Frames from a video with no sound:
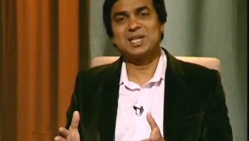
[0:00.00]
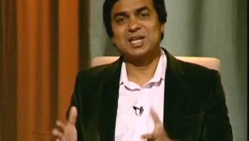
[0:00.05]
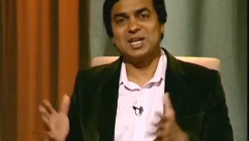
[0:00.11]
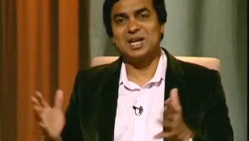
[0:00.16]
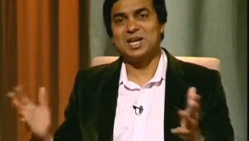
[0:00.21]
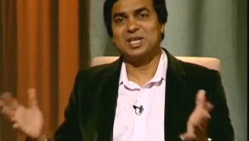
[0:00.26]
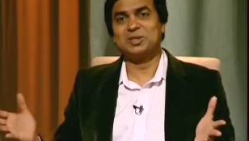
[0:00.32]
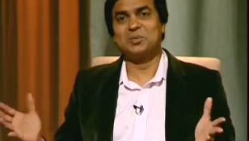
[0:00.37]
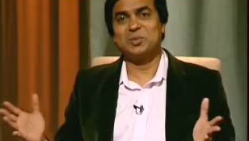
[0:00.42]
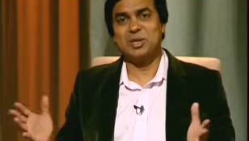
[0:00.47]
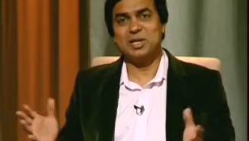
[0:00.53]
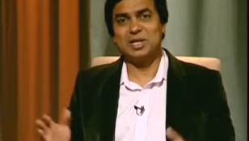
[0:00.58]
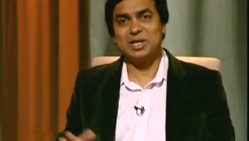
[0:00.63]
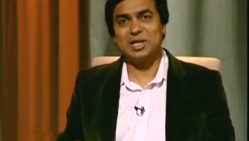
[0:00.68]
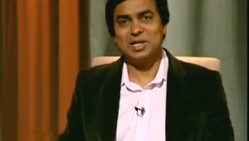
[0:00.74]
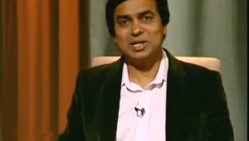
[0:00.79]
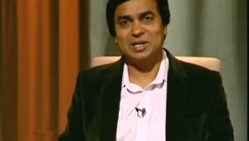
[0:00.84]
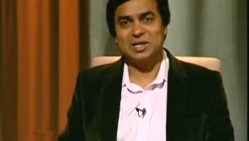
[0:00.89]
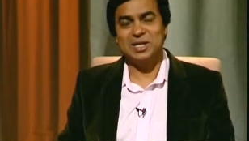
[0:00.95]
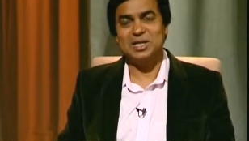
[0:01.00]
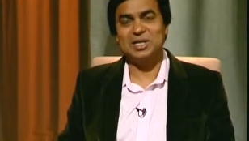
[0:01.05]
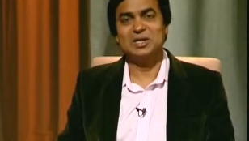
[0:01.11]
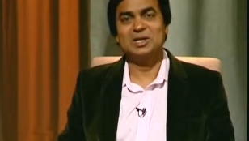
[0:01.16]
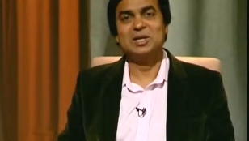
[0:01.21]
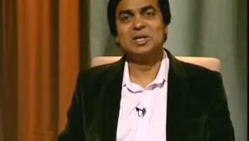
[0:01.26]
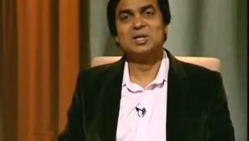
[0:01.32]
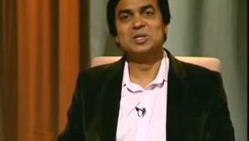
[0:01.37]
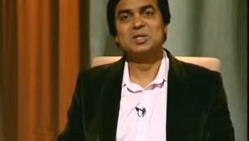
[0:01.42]
can ultimately lead
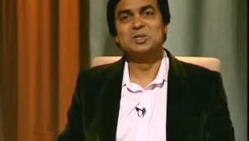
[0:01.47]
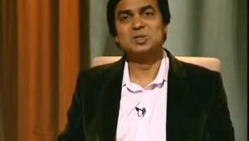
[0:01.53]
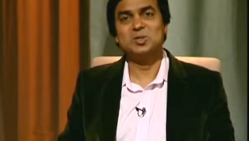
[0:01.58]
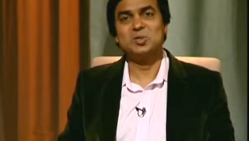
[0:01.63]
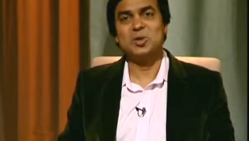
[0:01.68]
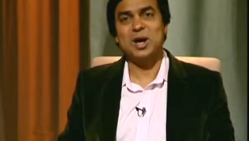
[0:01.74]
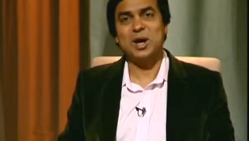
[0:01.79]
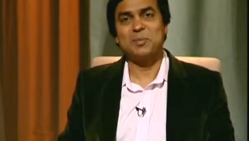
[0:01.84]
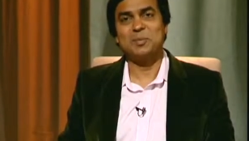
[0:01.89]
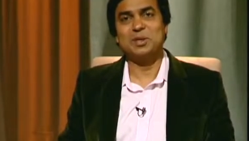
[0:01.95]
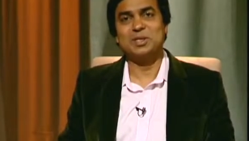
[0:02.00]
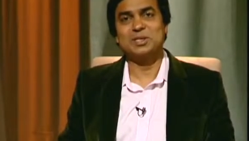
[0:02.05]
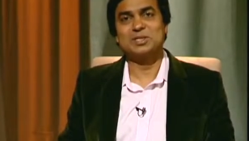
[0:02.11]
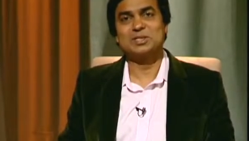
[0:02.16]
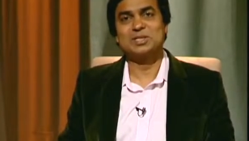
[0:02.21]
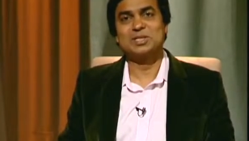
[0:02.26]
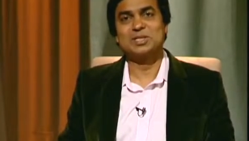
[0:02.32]
to happiness.